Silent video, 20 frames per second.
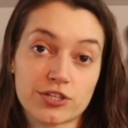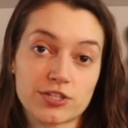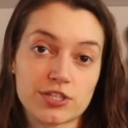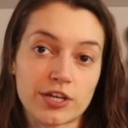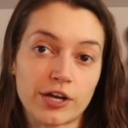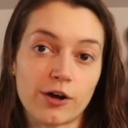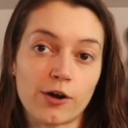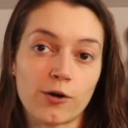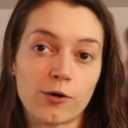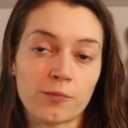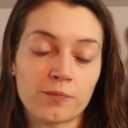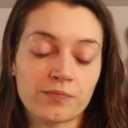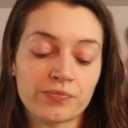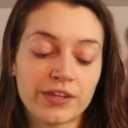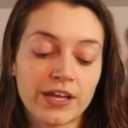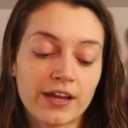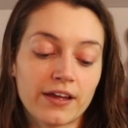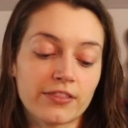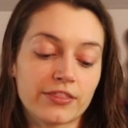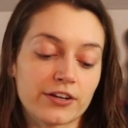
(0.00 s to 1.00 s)
So
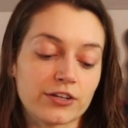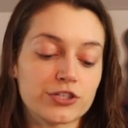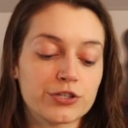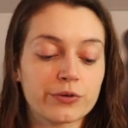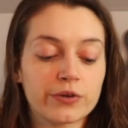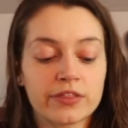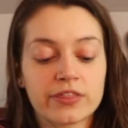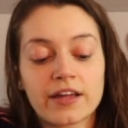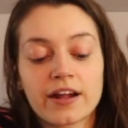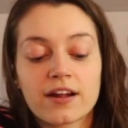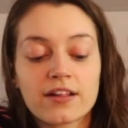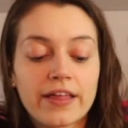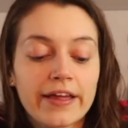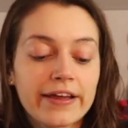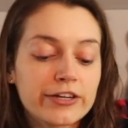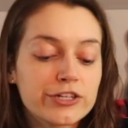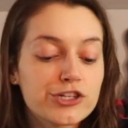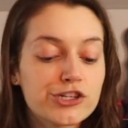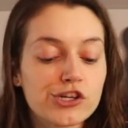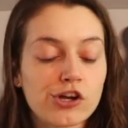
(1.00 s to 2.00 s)
they're doing their,
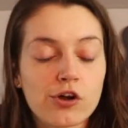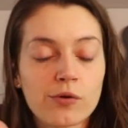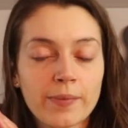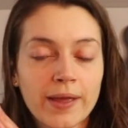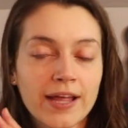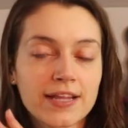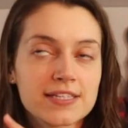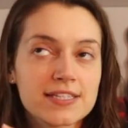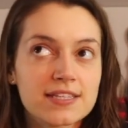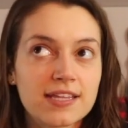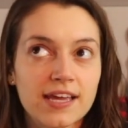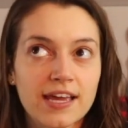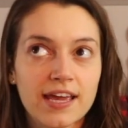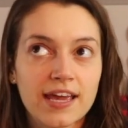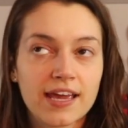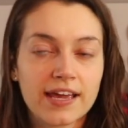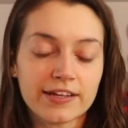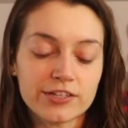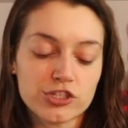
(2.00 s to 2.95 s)
like, showman's thing,